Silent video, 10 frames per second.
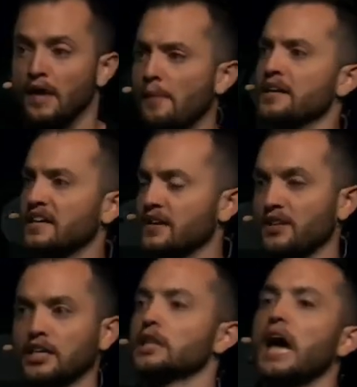how many of you guys have
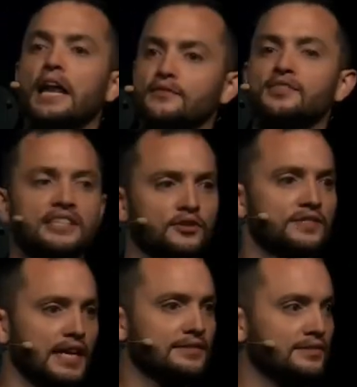like a lot of skill
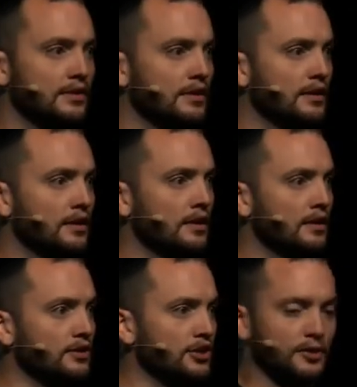sets?
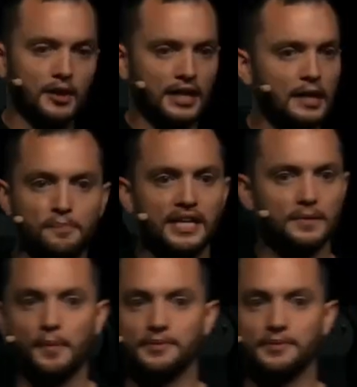You, you kind of pick them